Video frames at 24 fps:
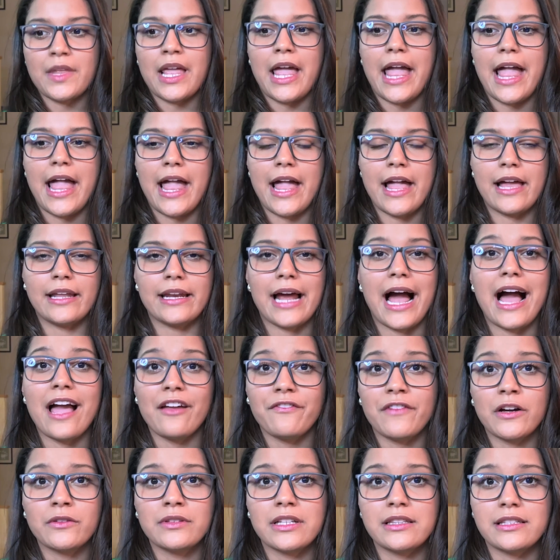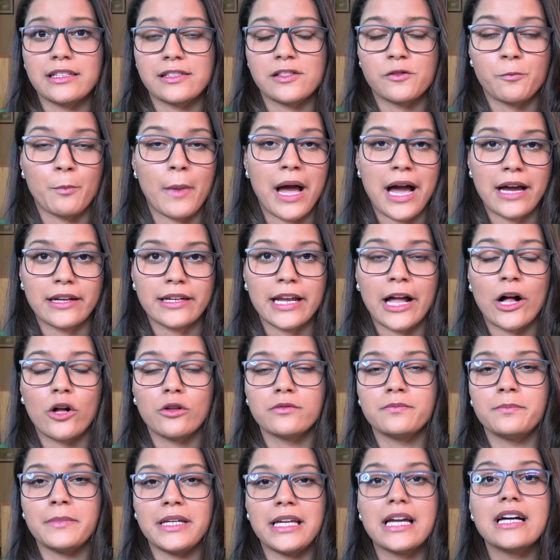And I found that this mat
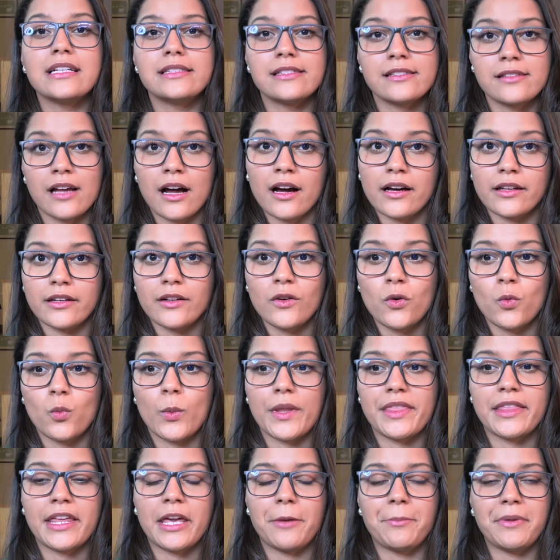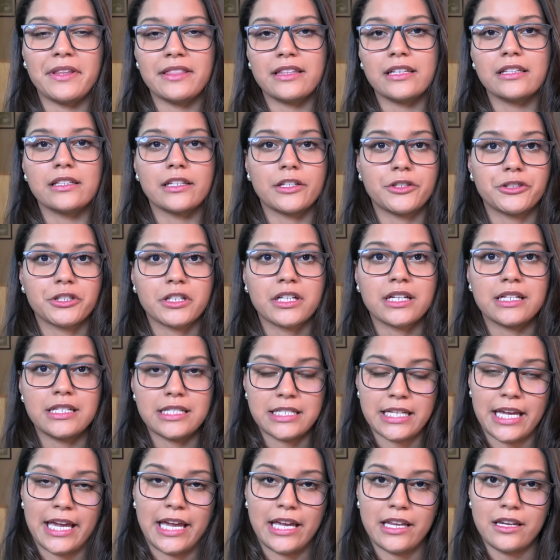helped me a ton with keeping the litter
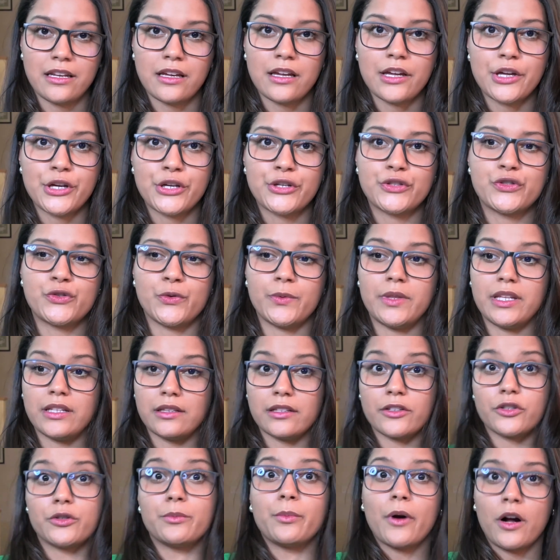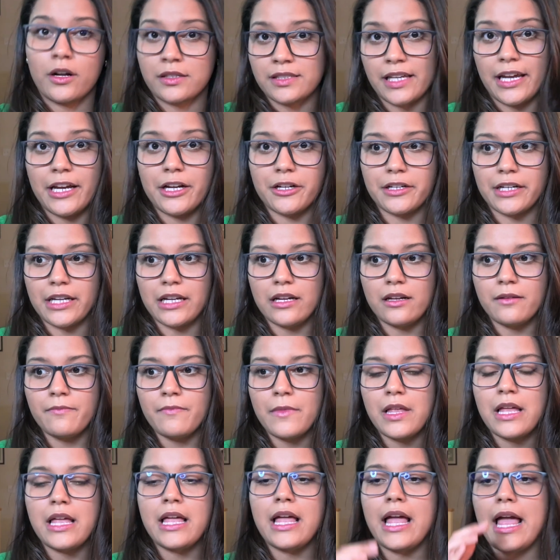contained to the litter box area.
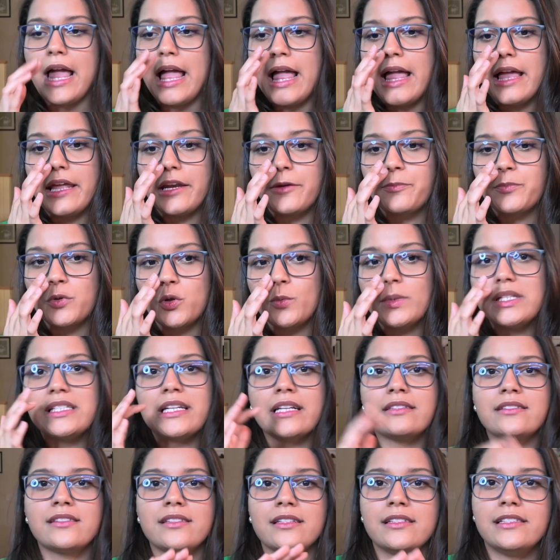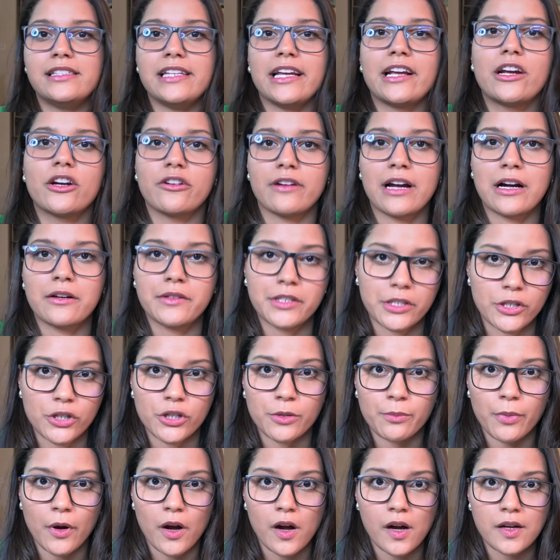And Pluma tends to dig around in her
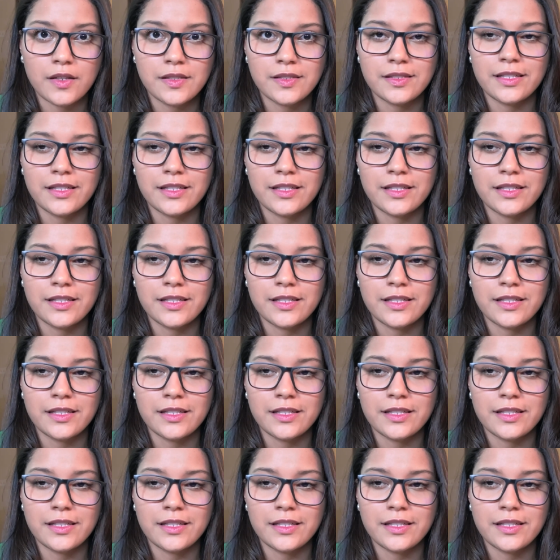box.